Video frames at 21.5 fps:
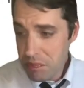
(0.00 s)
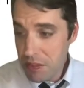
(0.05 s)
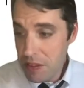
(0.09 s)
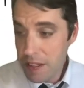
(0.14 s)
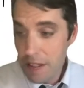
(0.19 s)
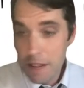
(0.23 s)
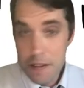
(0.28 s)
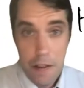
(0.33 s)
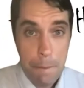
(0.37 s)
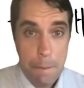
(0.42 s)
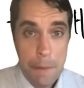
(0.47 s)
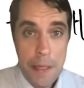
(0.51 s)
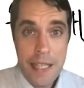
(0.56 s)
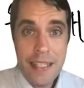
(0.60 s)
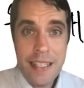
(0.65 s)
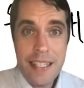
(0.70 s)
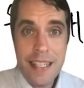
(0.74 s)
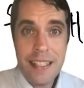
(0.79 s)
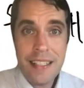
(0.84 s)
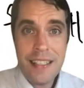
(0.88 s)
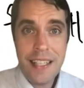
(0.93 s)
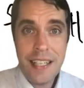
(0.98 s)
The
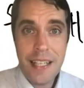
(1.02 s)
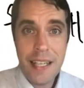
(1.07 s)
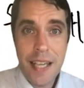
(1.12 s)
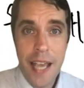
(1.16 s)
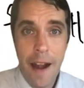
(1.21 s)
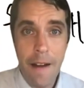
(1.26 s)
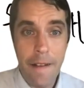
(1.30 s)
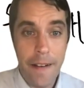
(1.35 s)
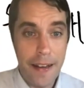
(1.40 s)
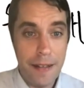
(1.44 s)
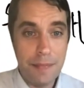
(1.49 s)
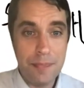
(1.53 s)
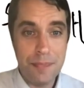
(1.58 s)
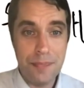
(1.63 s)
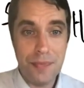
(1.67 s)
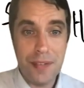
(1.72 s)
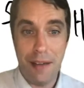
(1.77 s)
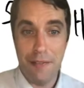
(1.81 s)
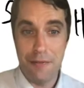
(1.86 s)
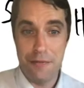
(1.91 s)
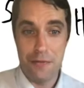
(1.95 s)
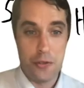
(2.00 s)
PTC carrot,
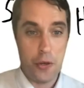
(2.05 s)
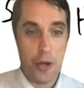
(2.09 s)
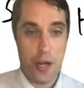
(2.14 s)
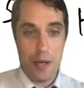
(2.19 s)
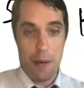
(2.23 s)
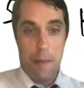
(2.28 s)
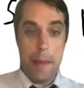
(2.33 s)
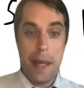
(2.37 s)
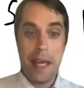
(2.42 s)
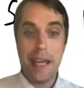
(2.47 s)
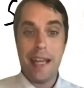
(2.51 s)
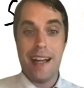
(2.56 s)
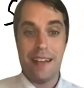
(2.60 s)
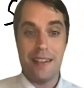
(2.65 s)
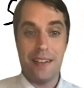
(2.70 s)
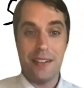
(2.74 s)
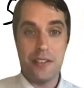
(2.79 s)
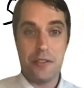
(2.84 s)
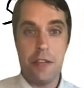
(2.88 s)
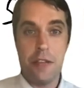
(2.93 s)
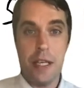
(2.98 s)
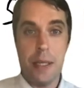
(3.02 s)
I've drawn it big on the
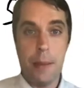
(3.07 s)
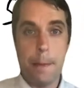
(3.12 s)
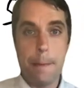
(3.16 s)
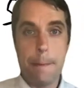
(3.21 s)
screen.